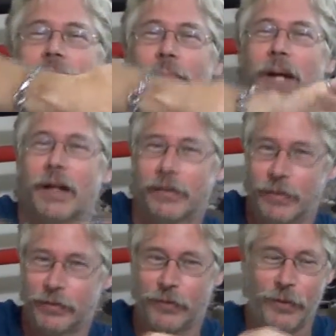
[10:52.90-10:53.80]
the back of
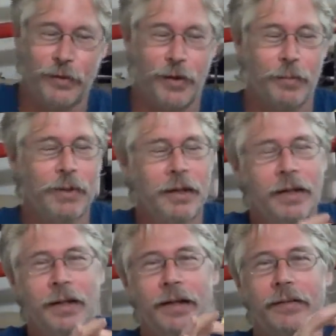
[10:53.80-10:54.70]
your forearm,
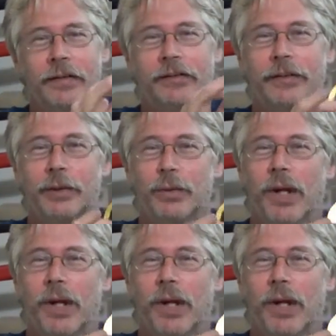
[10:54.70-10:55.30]
and this little